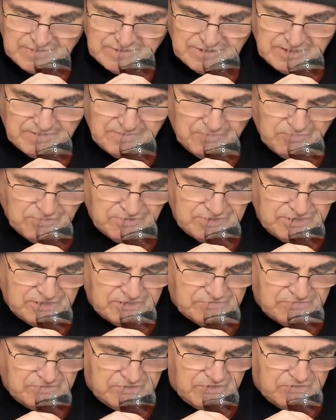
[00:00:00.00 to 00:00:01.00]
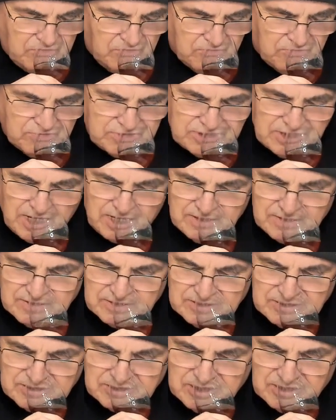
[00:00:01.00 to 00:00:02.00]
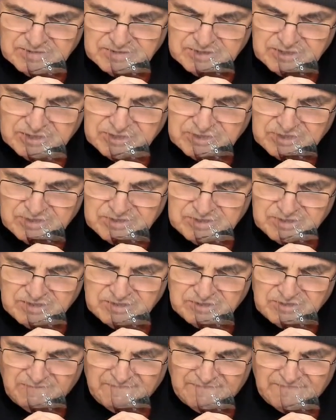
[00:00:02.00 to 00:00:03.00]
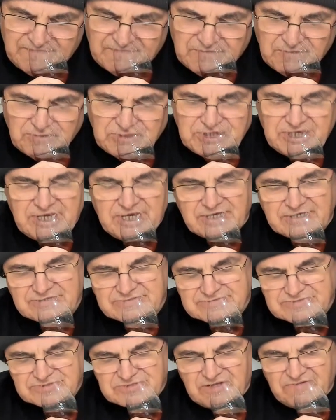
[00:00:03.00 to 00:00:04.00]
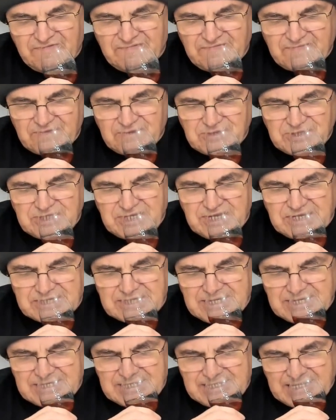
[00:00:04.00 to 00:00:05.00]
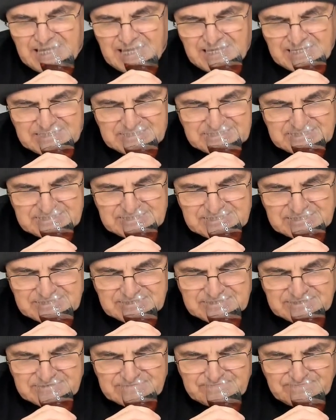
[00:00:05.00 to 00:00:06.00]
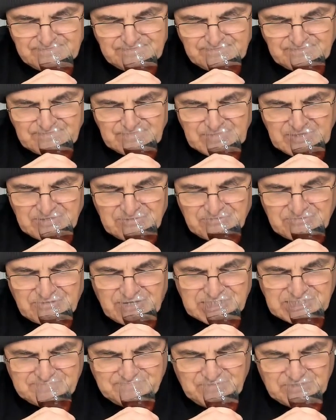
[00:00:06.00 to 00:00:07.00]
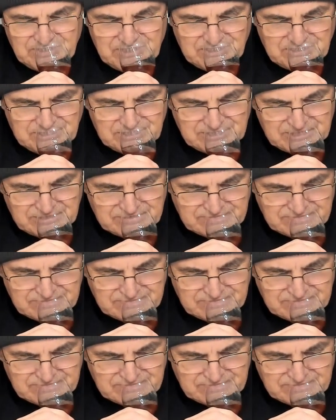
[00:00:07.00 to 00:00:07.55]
The more you, you nose it, the, the fruitier, the fruitier it gets. Raspberries.